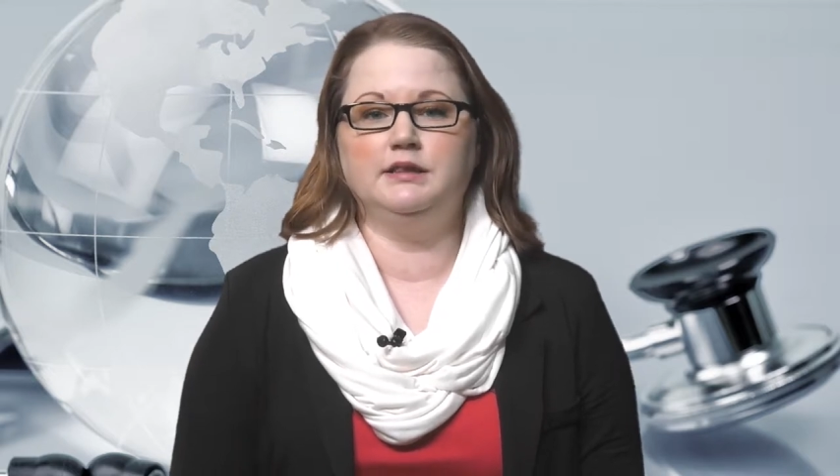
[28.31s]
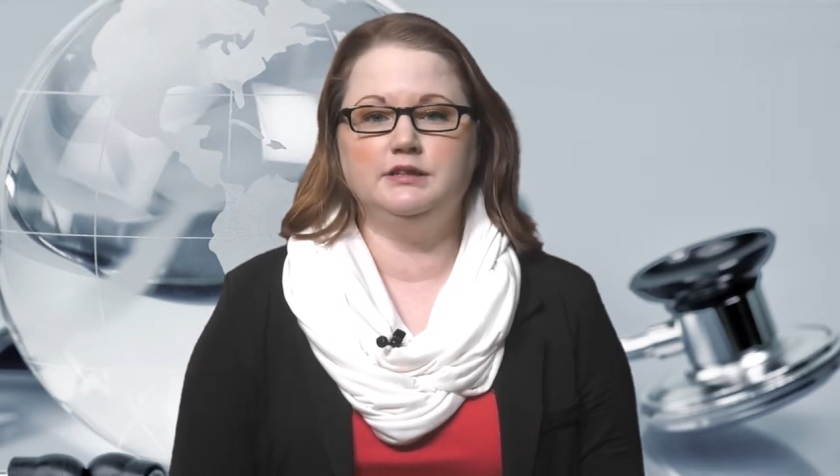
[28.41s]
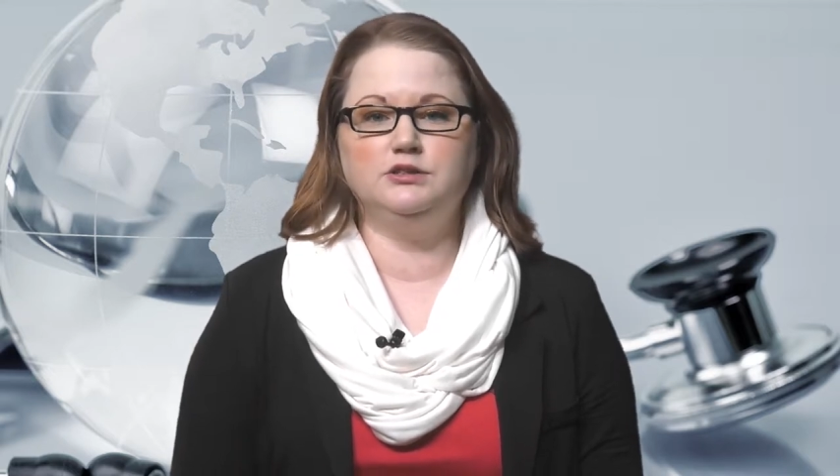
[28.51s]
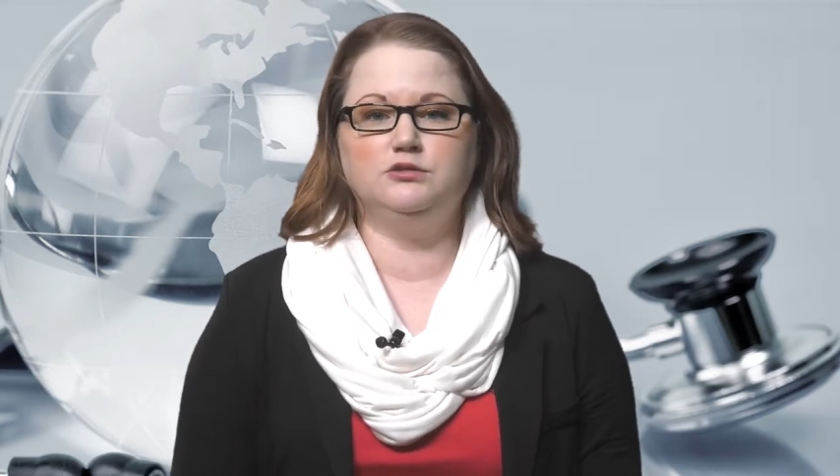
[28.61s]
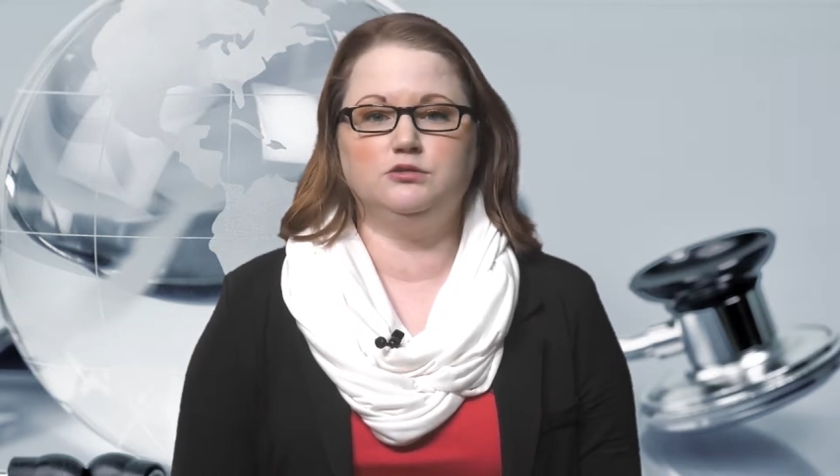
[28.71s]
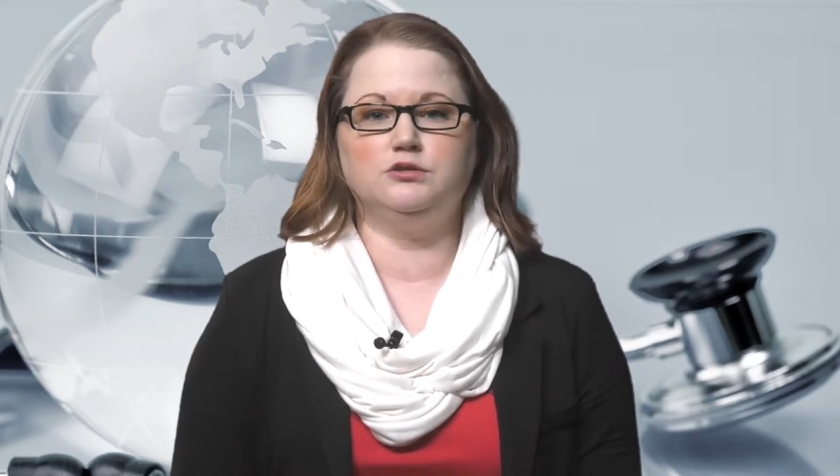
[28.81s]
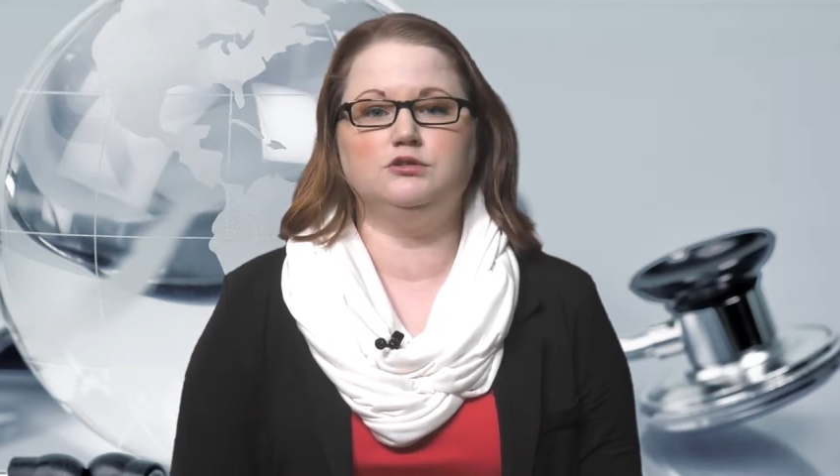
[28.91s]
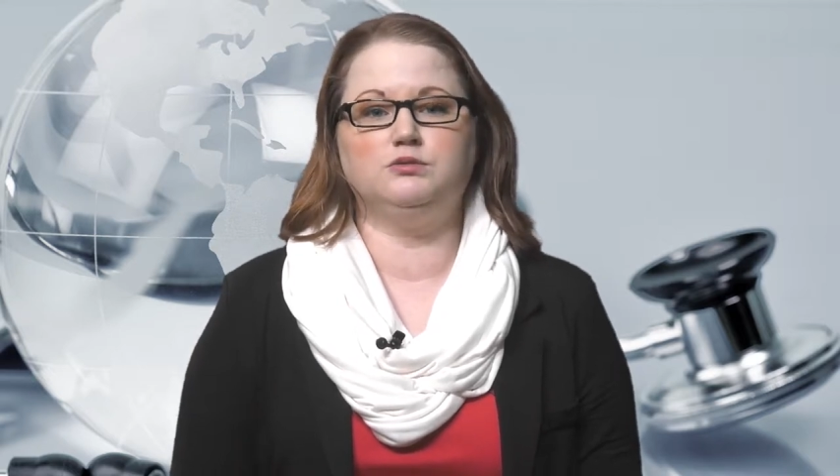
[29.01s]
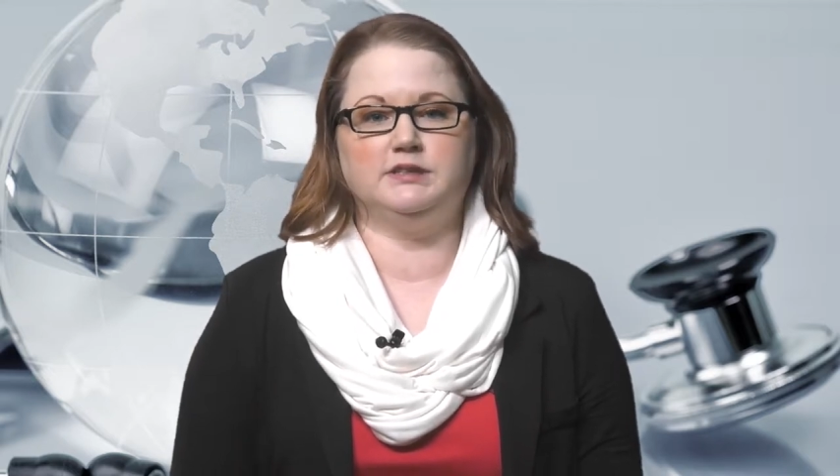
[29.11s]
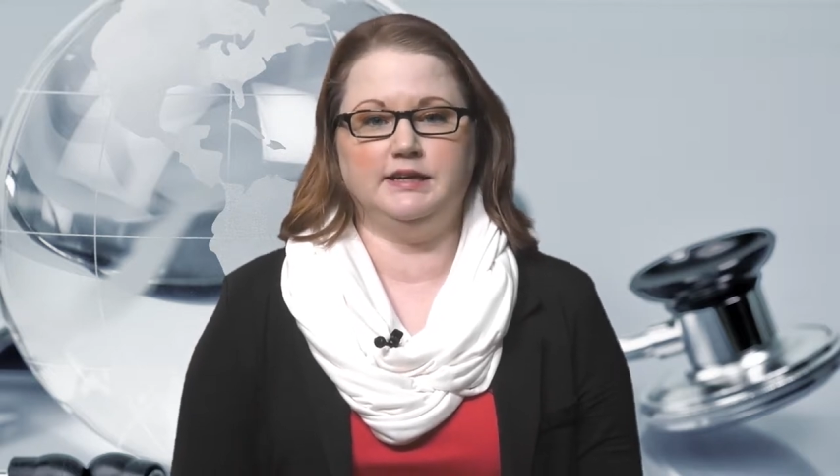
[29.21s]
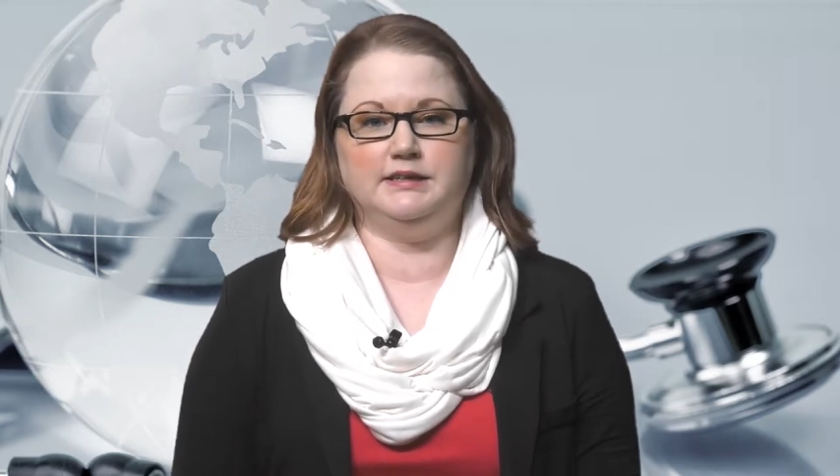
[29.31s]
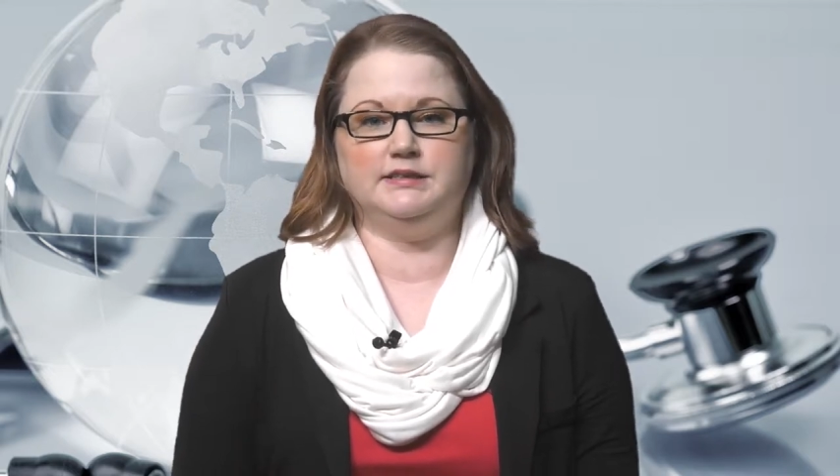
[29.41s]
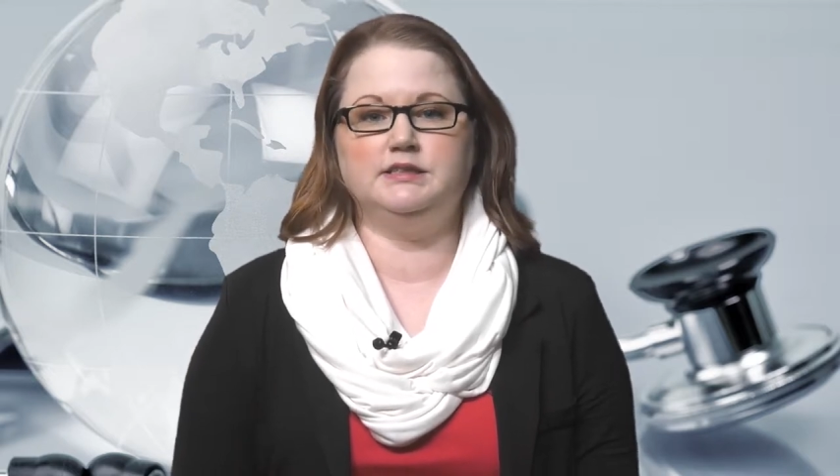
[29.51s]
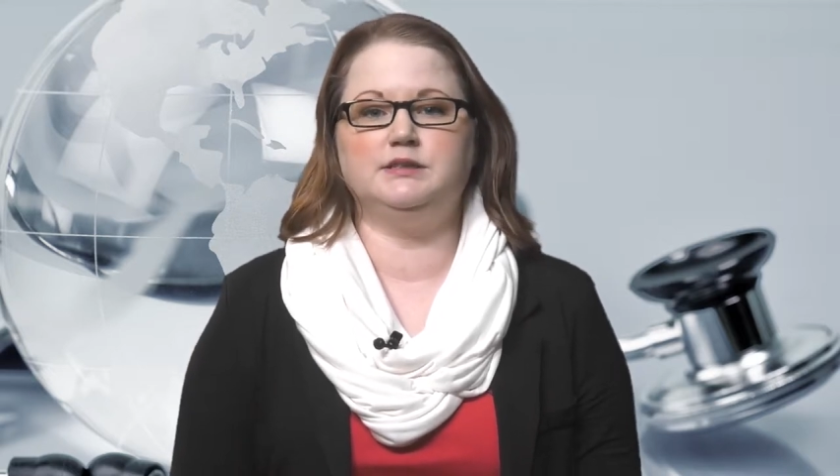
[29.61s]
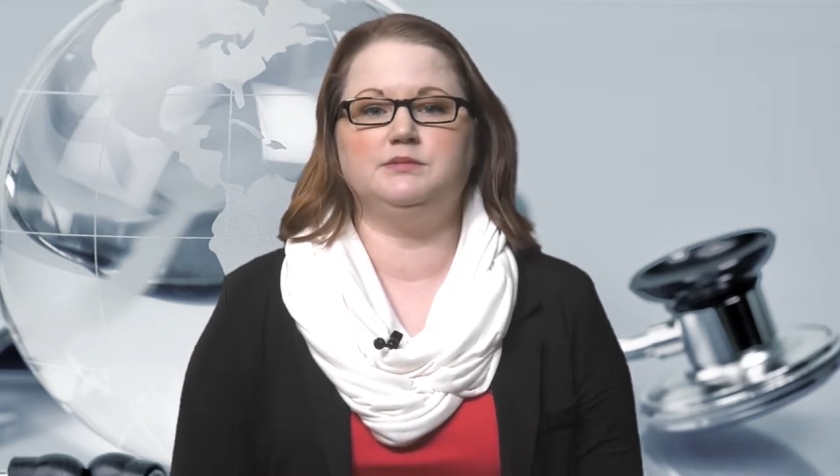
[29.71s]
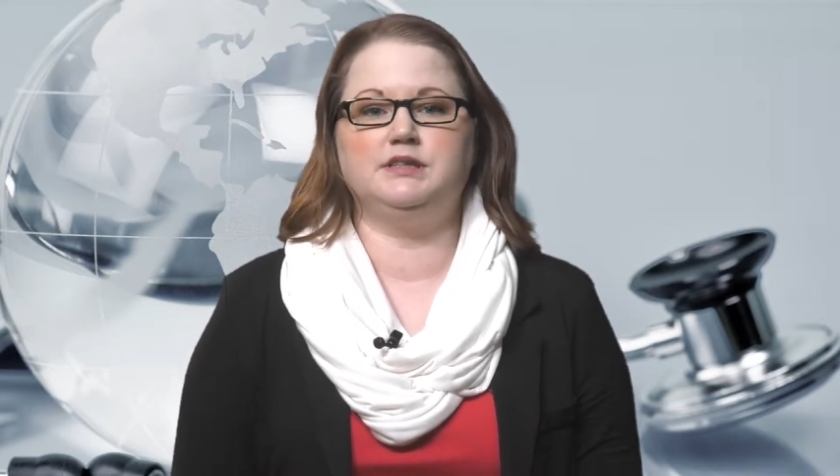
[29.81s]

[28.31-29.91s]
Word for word: this course will take a systems